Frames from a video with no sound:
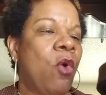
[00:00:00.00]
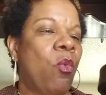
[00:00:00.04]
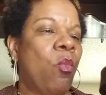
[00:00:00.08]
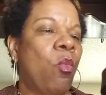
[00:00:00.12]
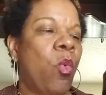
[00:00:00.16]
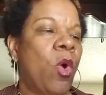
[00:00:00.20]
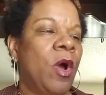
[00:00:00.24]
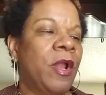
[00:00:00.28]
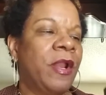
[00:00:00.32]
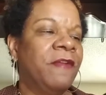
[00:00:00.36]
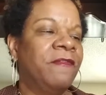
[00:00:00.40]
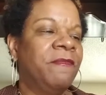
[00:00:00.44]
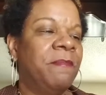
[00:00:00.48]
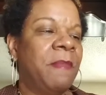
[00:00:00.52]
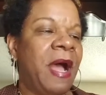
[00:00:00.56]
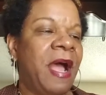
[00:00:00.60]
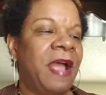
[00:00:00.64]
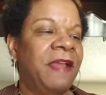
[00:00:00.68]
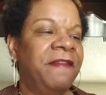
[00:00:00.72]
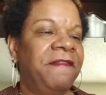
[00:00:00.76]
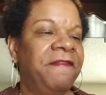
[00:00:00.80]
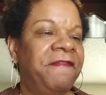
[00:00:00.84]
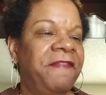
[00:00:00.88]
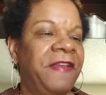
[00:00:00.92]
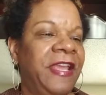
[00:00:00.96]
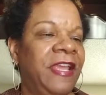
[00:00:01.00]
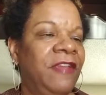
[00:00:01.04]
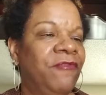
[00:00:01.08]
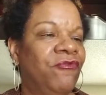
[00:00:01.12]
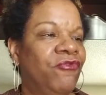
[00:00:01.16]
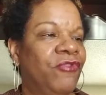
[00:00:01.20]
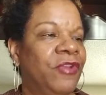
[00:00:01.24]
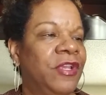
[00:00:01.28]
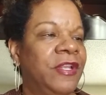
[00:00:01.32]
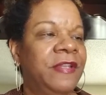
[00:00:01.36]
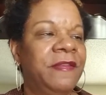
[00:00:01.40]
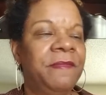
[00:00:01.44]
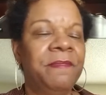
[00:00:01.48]
one of my
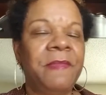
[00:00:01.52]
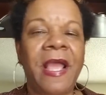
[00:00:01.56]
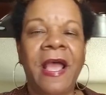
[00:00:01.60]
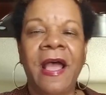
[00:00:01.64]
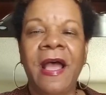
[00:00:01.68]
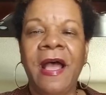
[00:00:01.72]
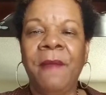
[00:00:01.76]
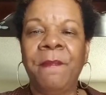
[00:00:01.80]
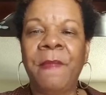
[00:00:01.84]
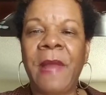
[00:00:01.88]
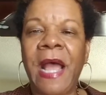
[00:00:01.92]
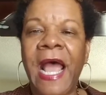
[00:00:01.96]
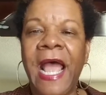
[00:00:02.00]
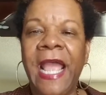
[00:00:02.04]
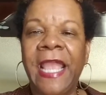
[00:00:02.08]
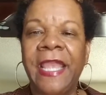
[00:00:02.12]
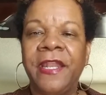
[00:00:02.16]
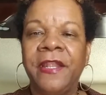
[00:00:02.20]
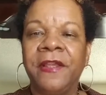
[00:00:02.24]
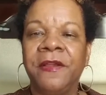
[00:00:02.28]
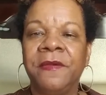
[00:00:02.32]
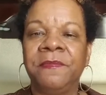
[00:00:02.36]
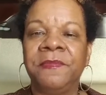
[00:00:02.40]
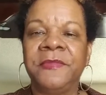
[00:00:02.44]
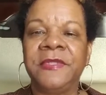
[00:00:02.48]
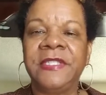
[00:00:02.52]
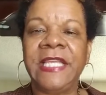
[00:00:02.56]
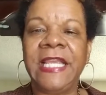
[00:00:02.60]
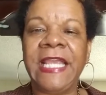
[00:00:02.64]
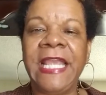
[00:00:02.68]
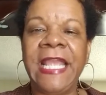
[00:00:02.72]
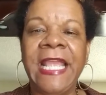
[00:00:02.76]
favorite um, items.